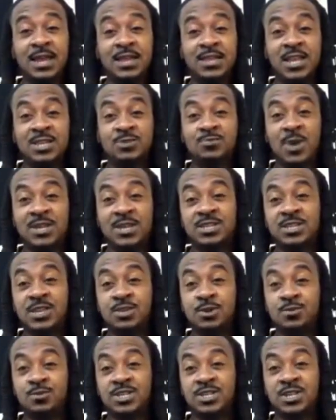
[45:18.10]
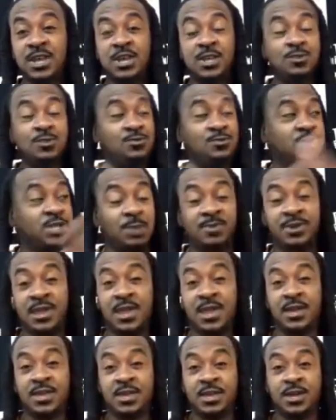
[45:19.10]
That's why I said you were saying you was coming down
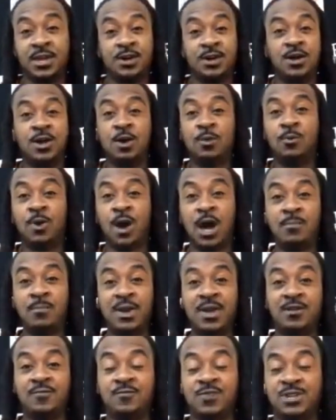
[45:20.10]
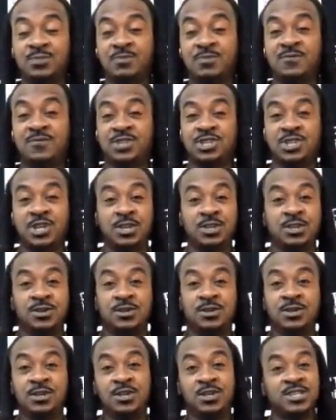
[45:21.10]
here. Well, I'm at in Richmond, Virginia.
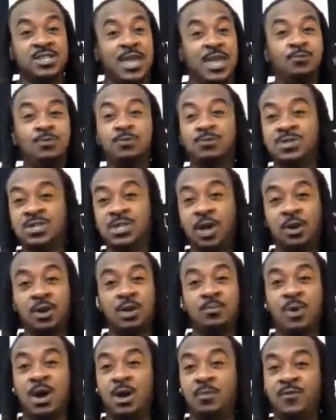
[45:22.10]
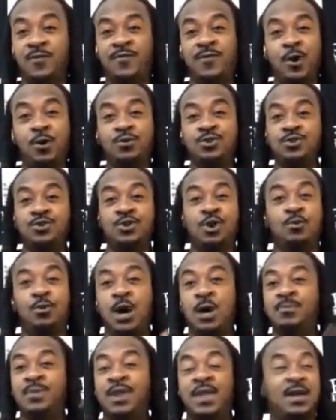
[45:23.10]
Because like we were talking about before, you know,
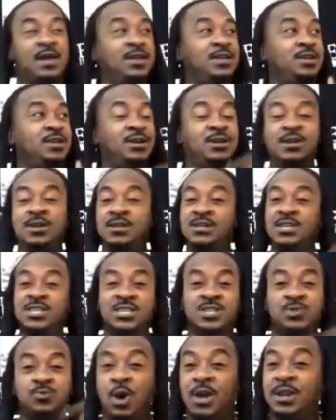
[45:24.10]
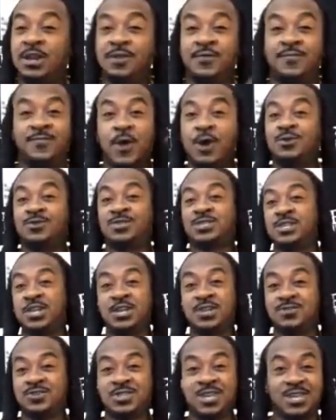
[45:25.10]
I'm down here. This is one of the first
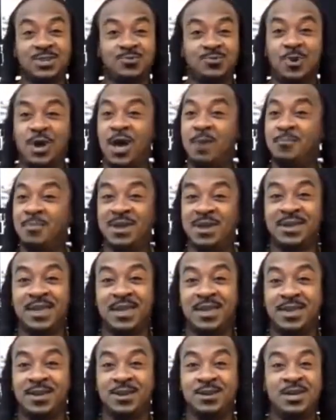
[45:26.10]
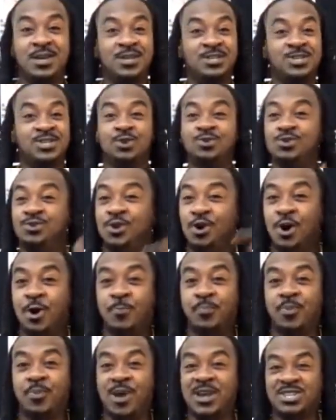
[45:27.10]
slave states where I'm at down here. So, you know,
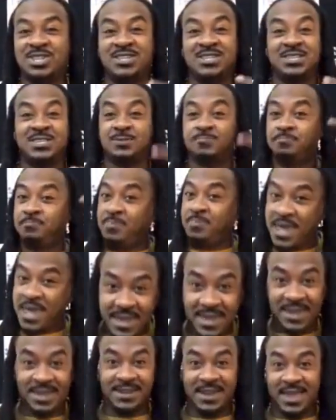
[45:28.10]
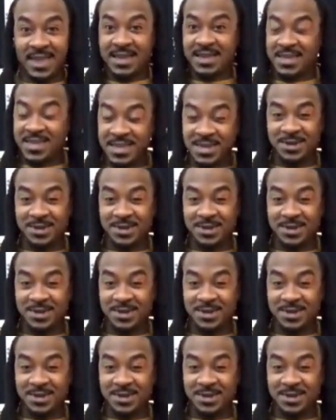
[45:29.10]
oppression is big down here.